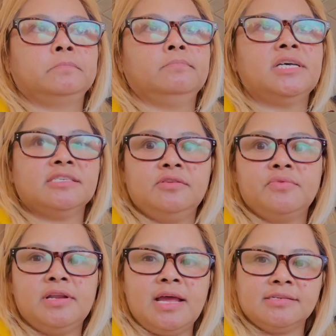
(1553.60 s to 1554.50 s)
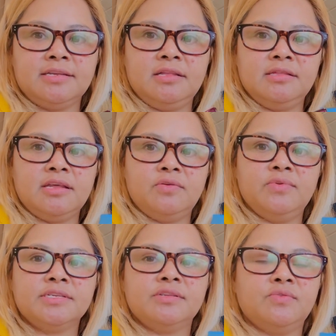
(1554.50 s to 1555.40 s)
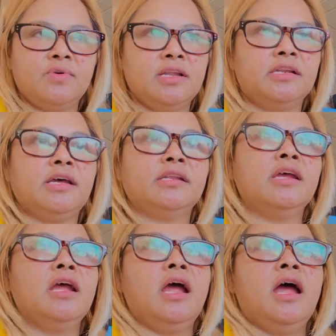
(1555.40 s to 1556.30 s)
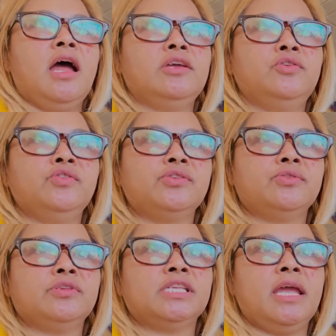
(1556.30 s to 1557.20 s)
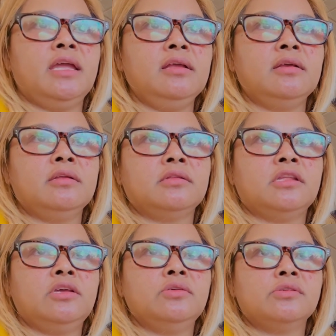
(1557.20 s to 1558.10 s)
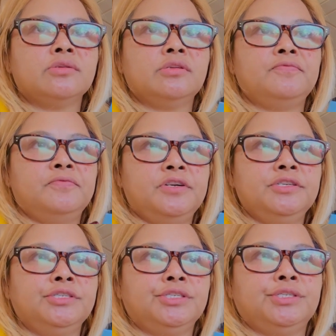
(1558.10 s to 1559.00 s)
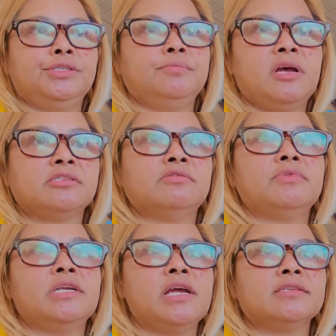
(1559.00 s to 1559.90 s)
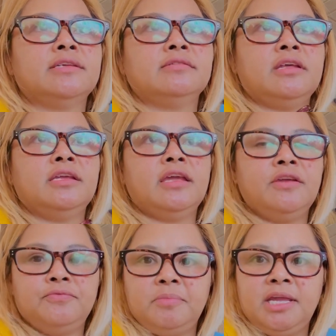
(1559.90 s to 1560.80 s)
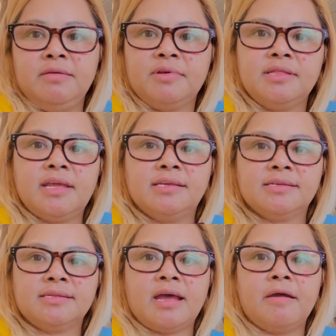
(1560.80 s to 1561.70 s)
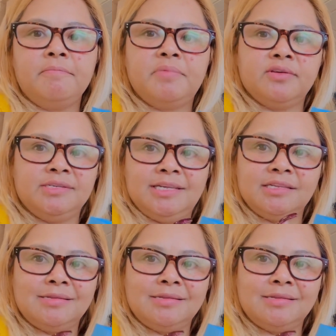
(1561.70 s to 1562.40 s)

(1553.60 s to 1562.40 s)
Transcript: muscle relaxant. That was the one that I used to take. They used the first muscle relaxant they gave me, but they stopped because it's